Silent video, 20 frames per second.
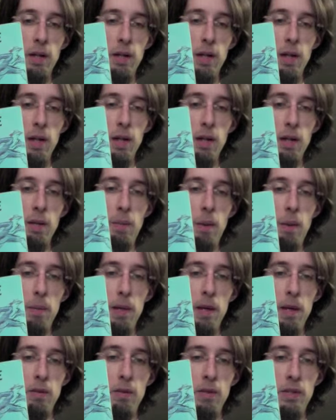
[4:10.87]
They probably
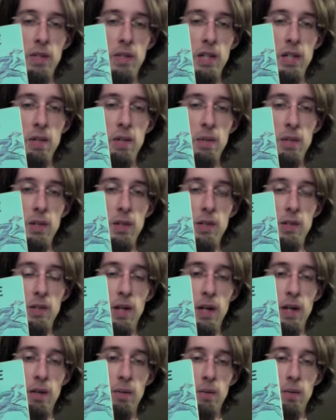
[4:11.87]
have a CD with this
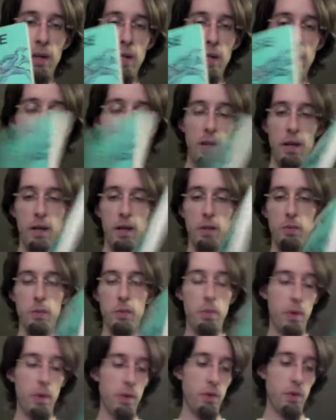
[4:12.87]
now, because we
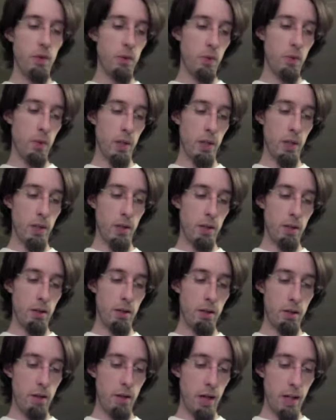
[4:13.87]
went through,
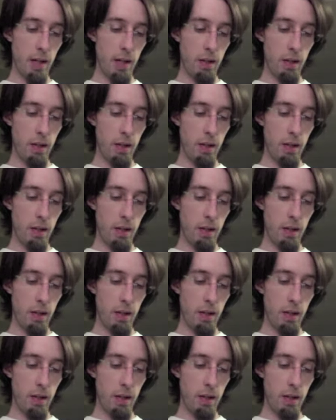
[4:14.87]
I think